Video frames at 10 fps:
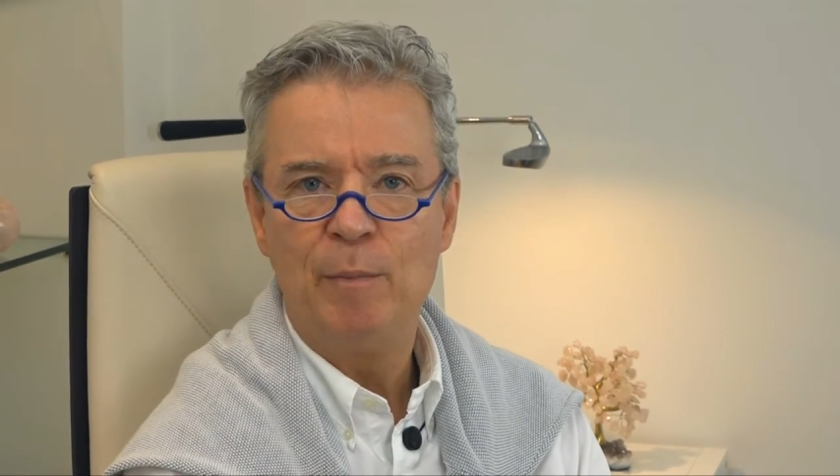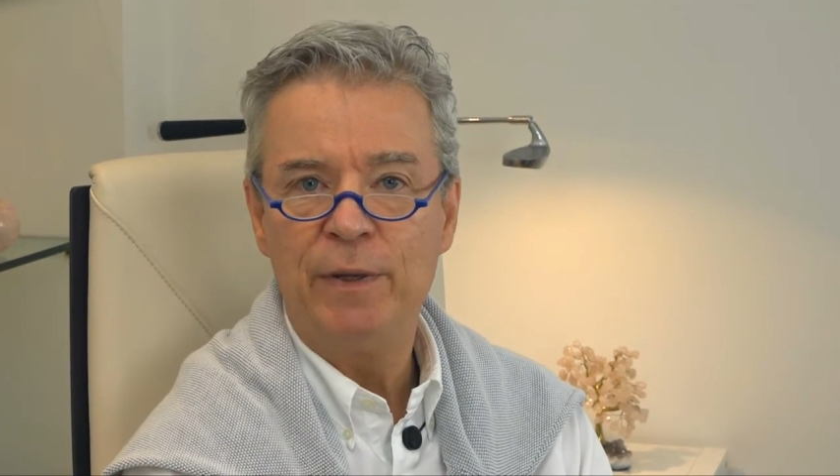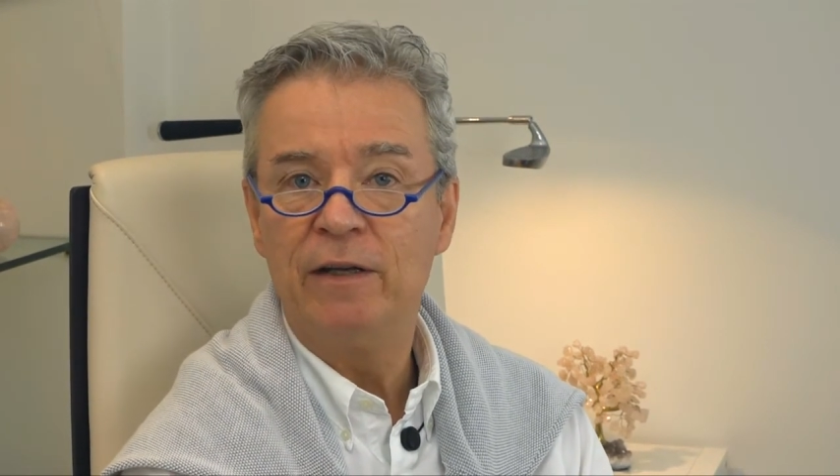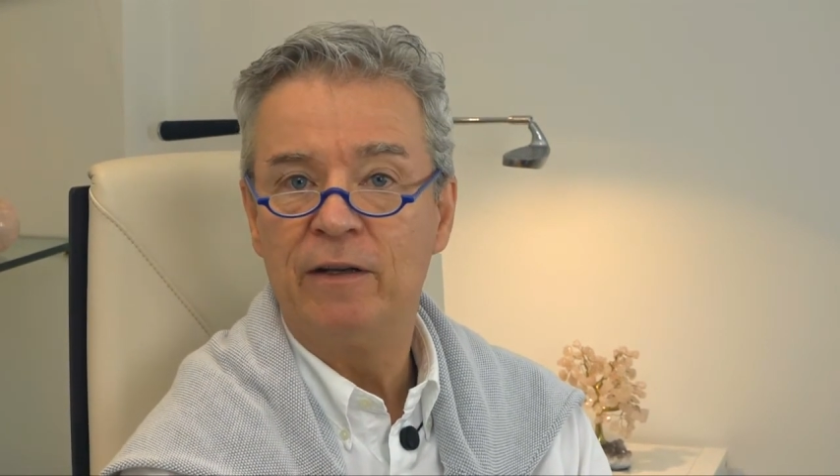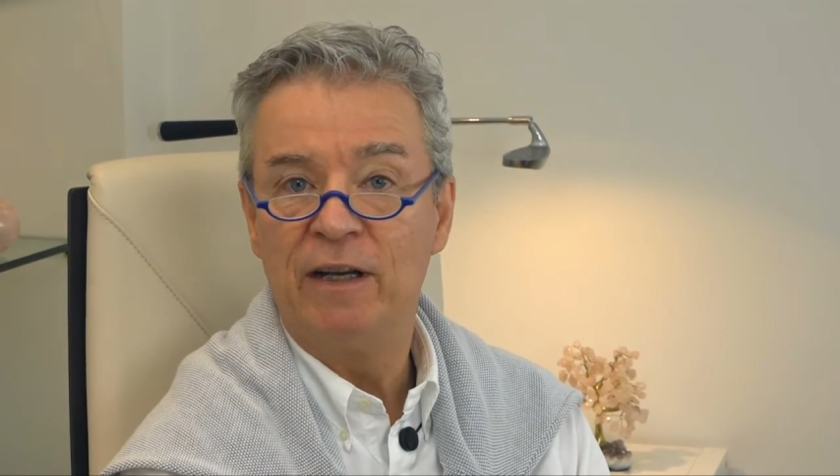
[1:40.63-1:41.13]

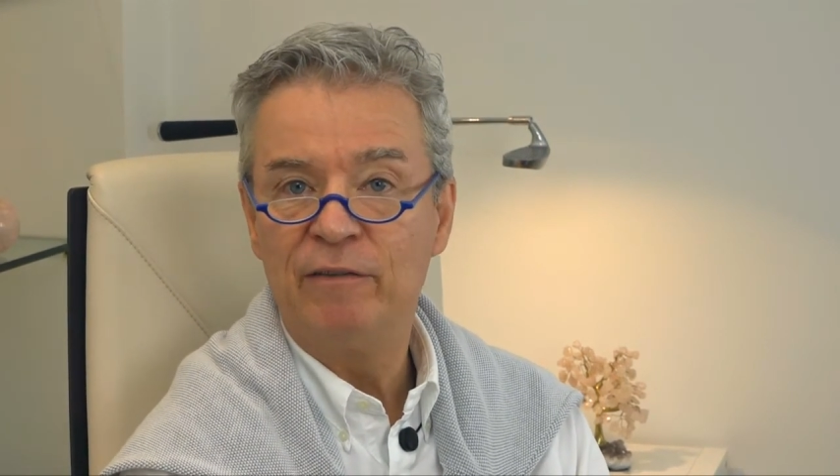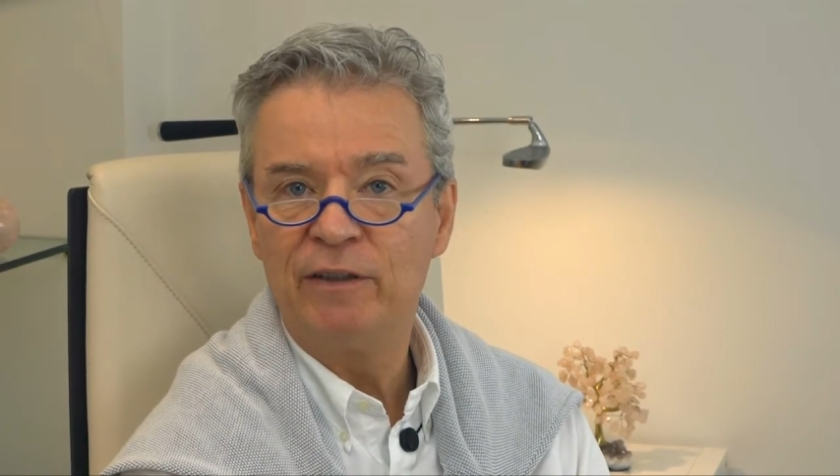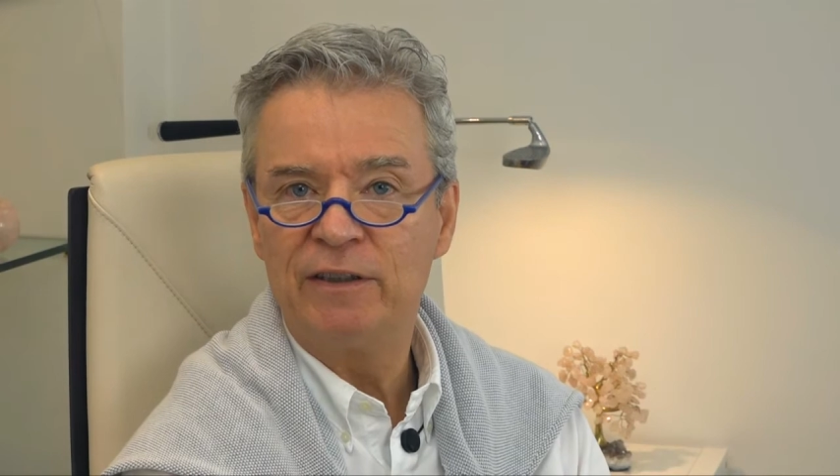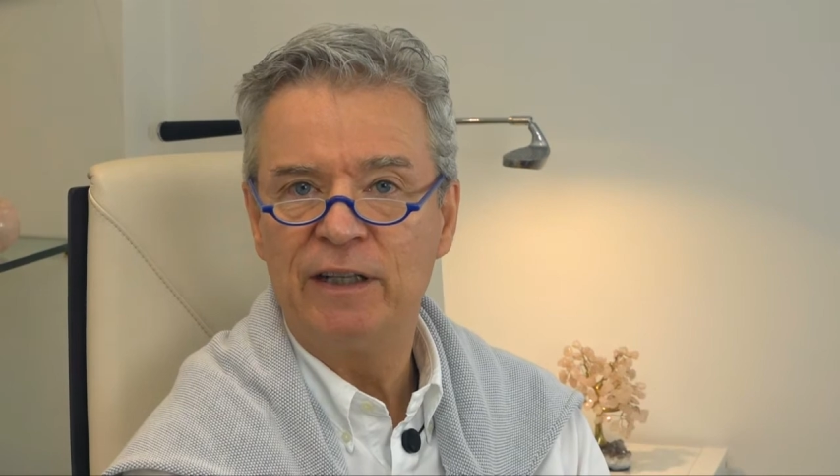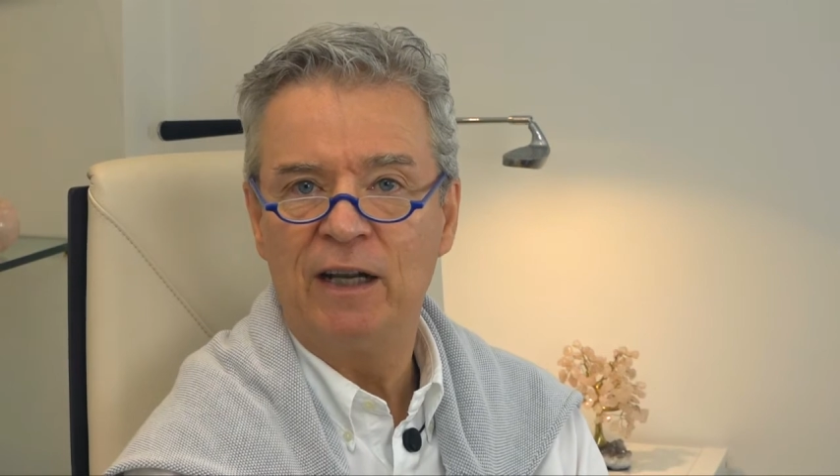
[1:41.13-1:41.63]
be it a
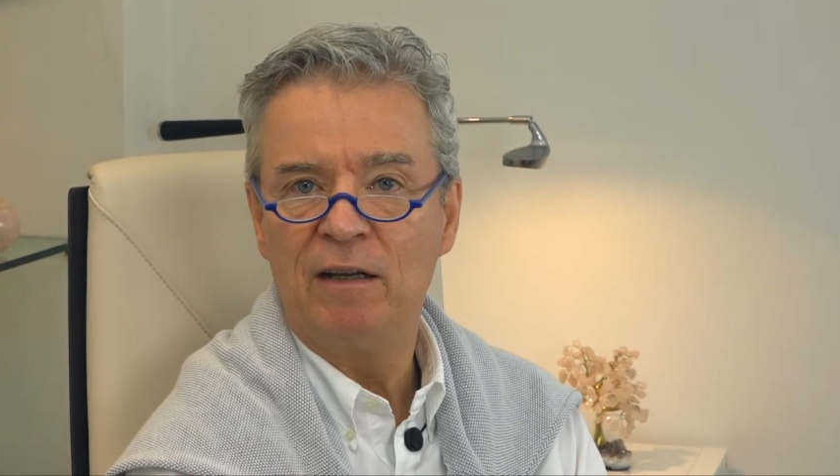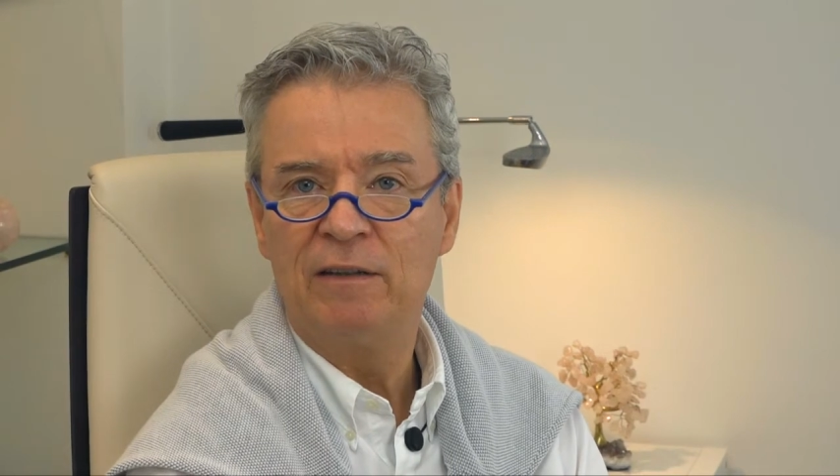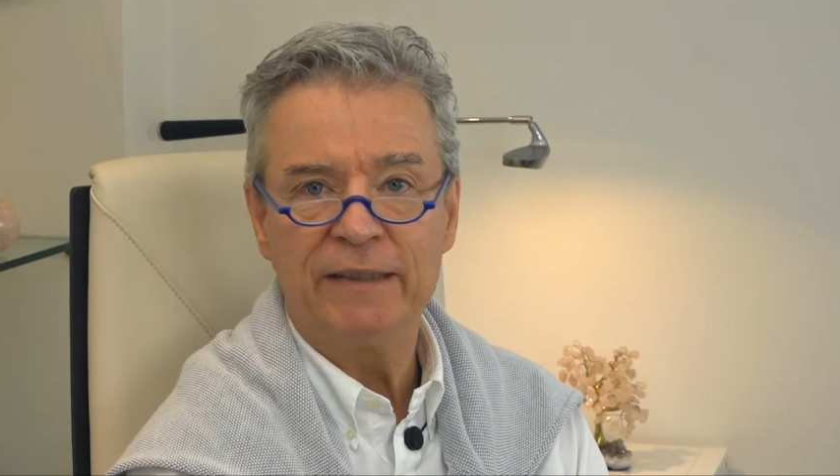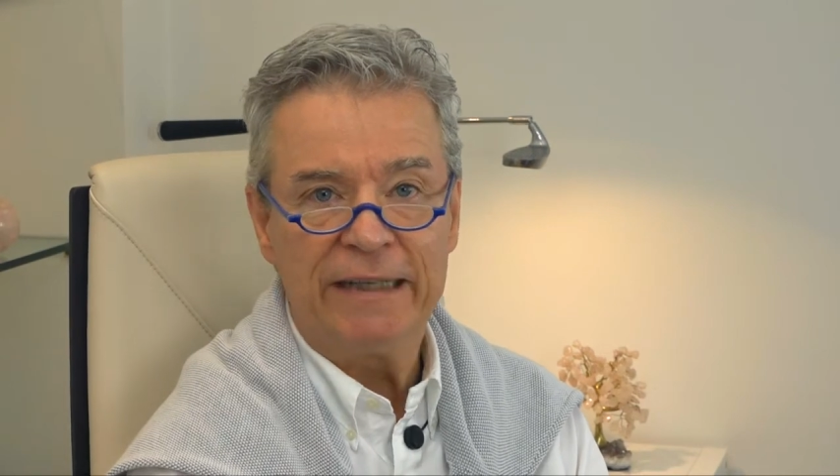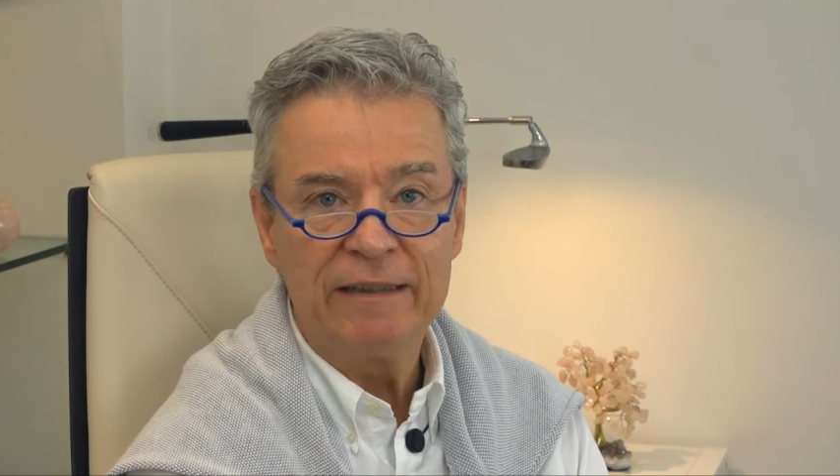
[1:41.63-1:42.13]
liver cell,
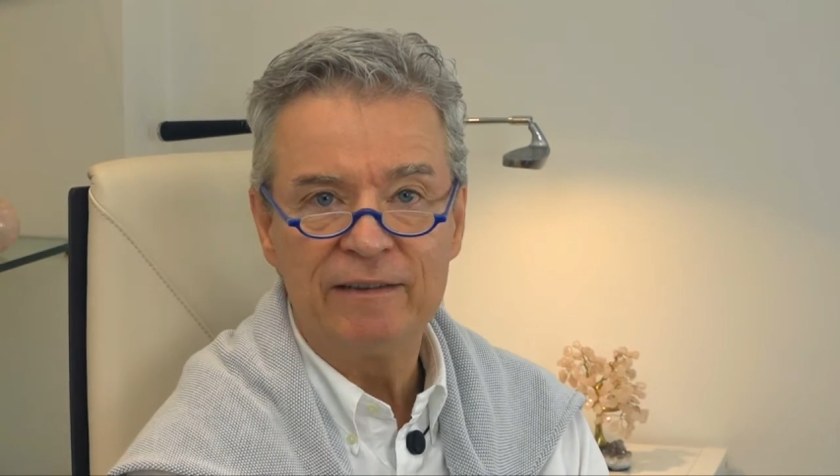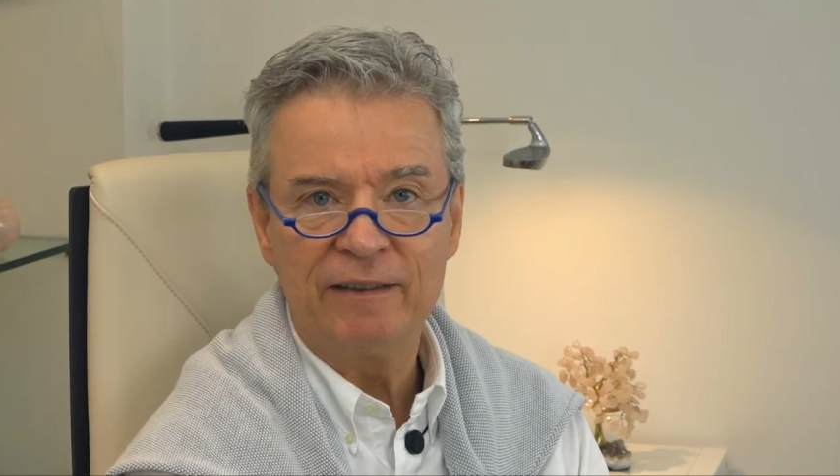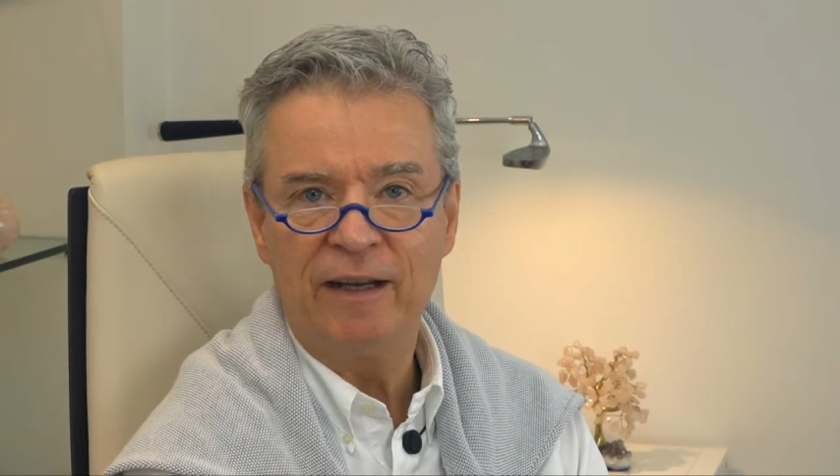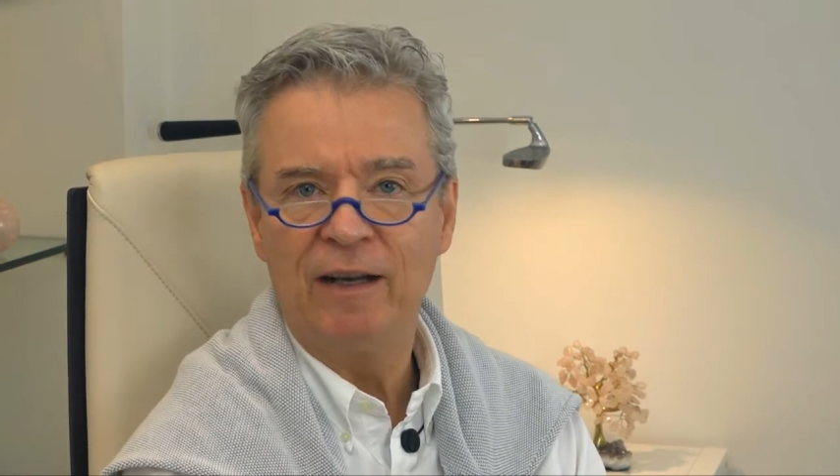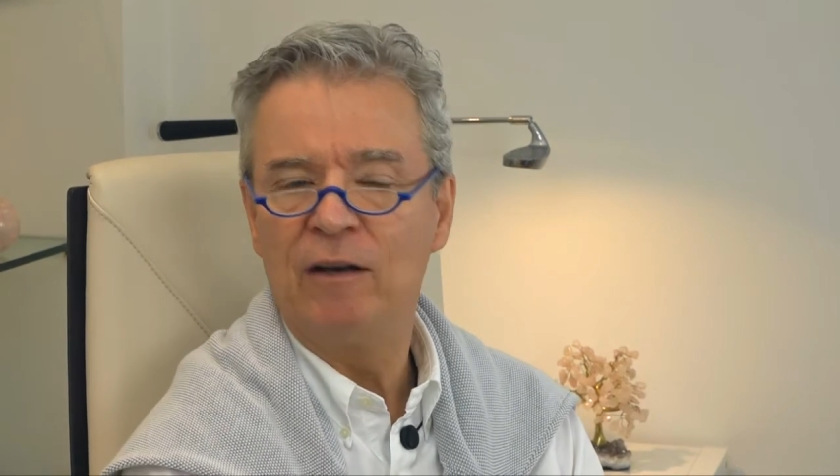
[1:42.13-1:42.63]
skin
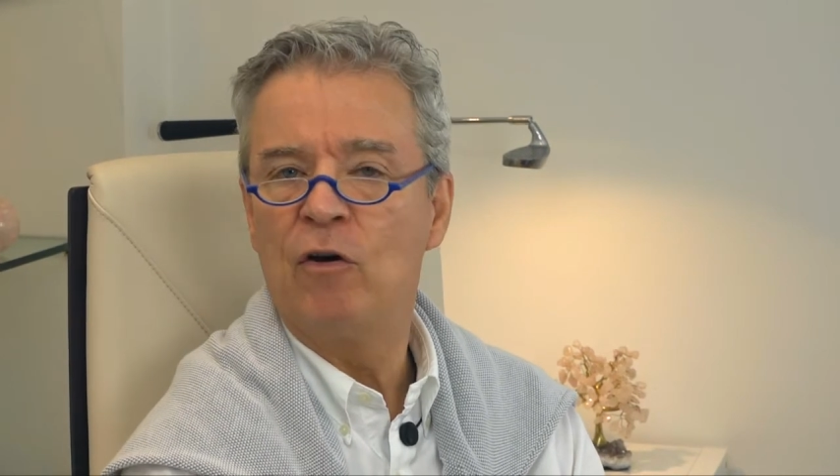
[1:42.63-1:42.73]
cell,